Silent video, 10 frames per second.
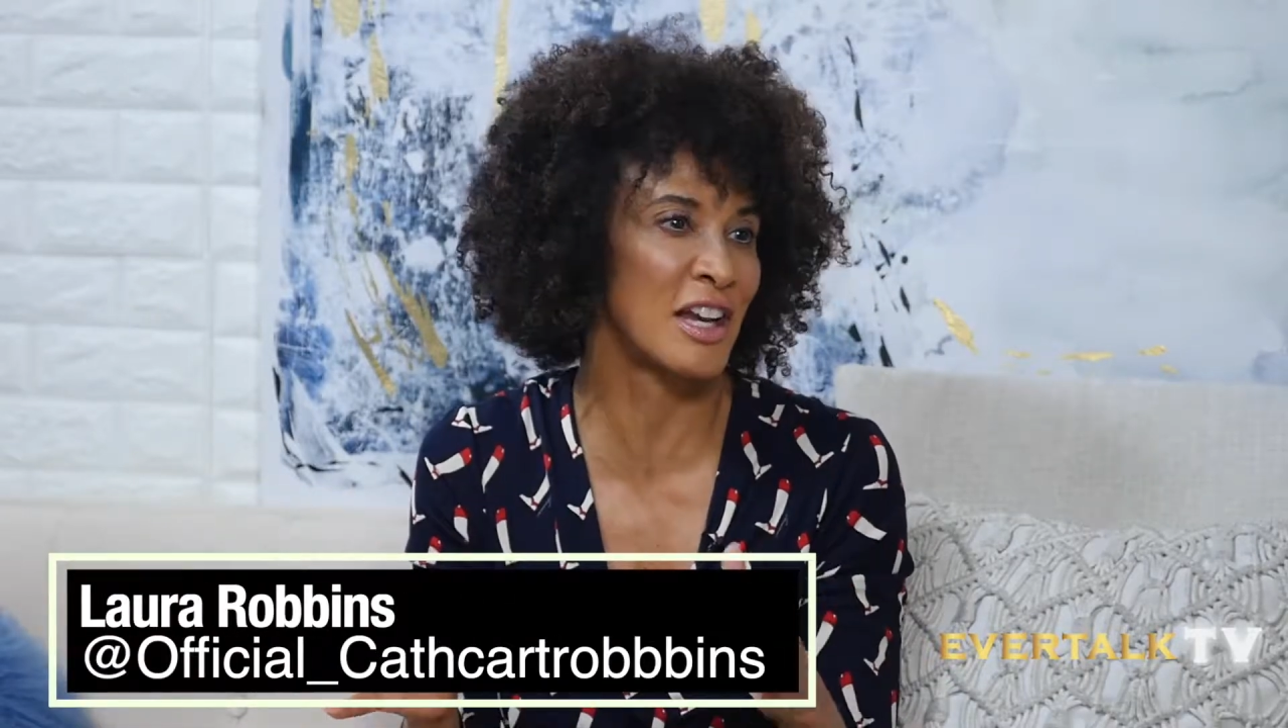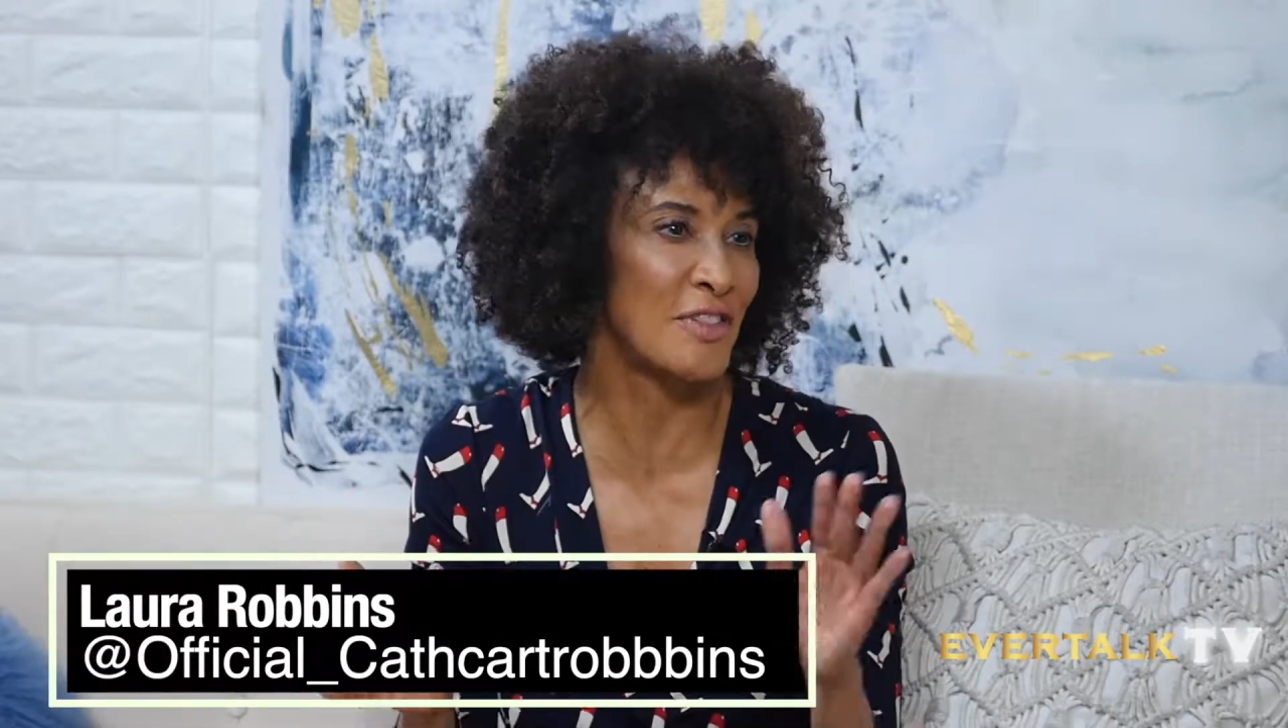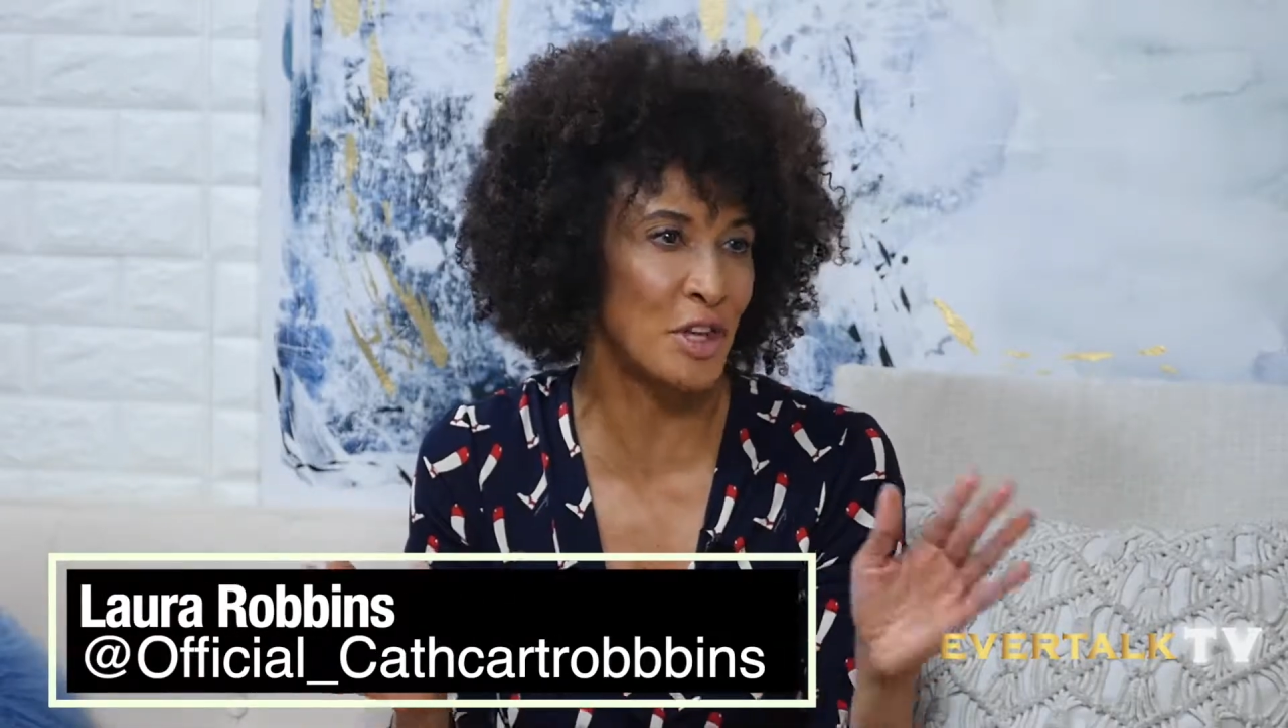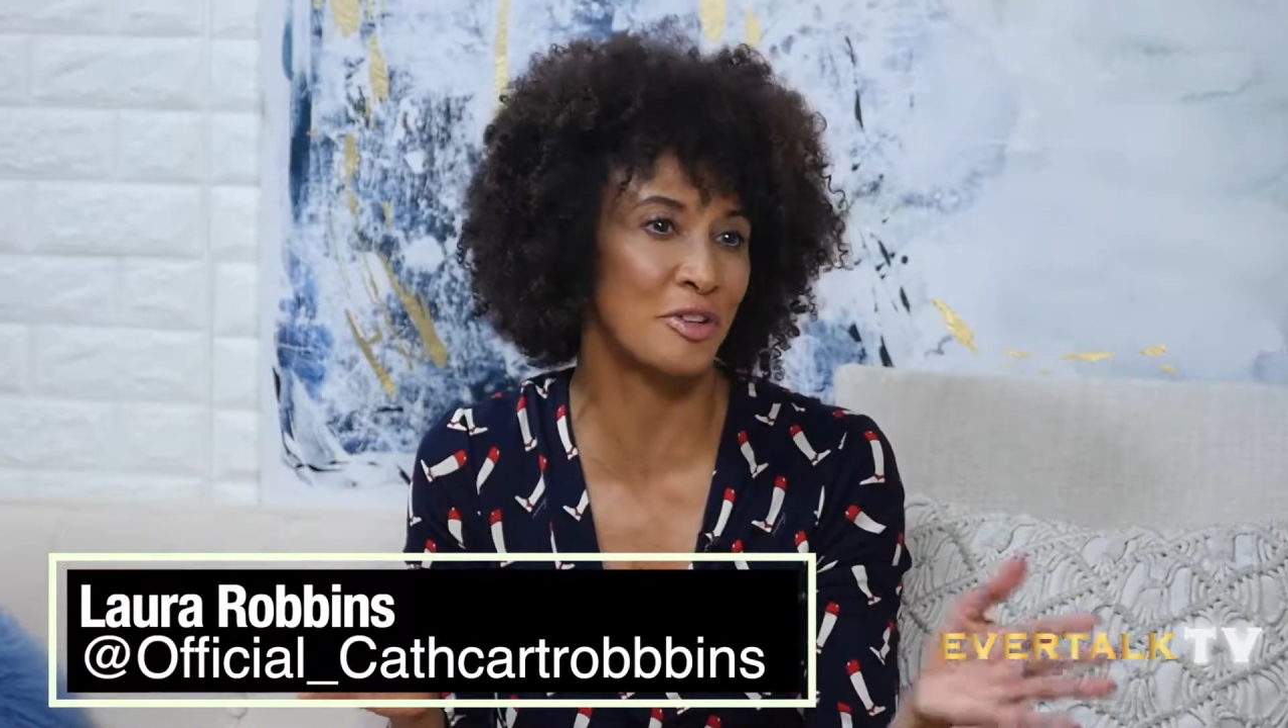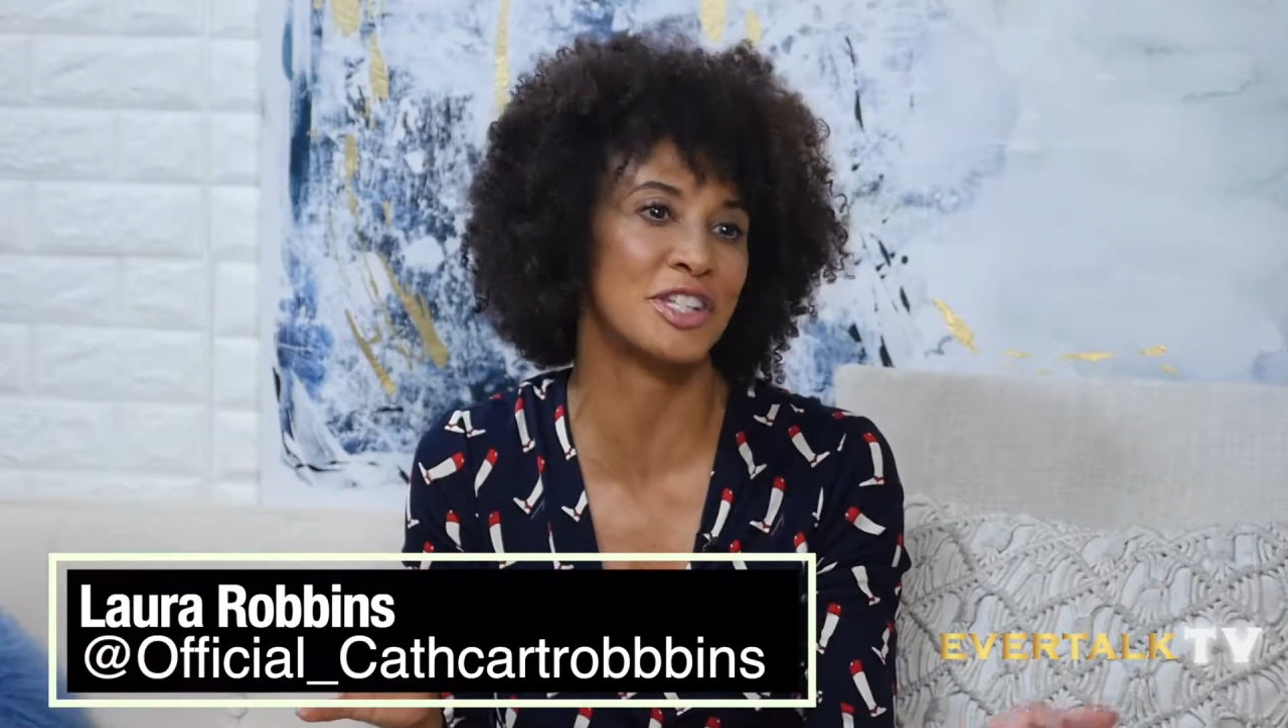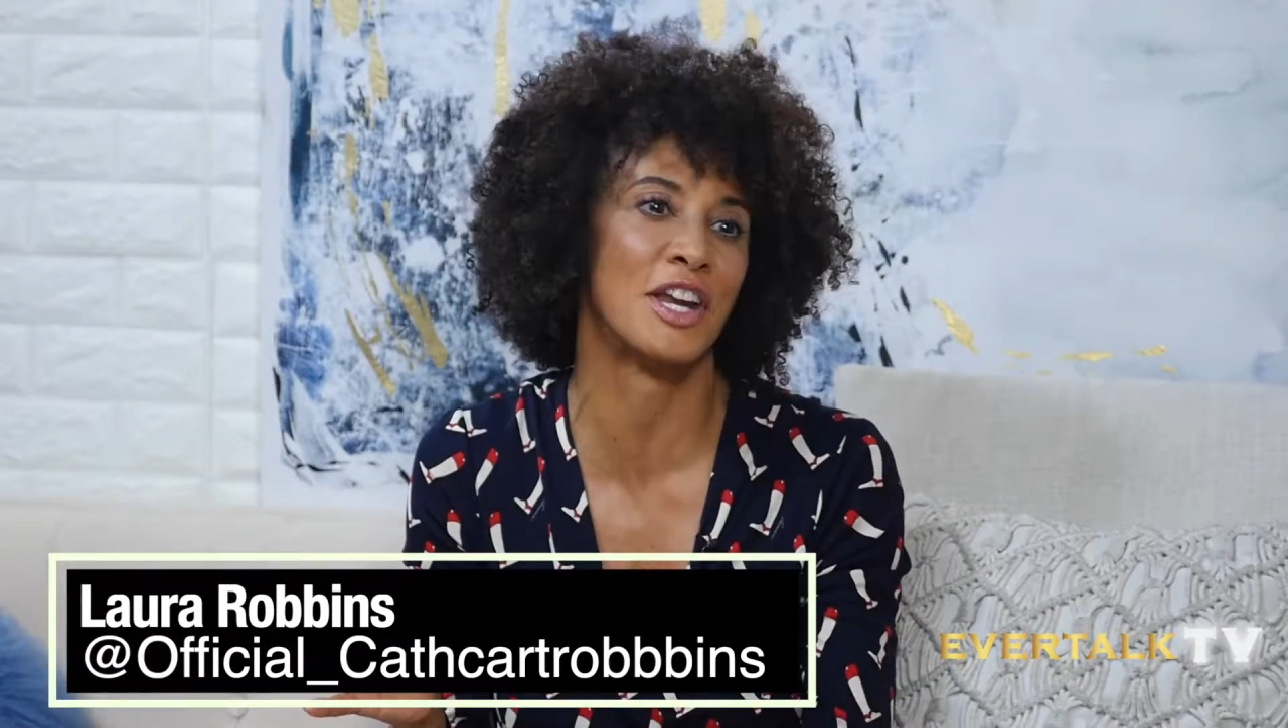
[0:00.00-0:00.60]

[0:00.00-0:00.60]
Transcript: even though it's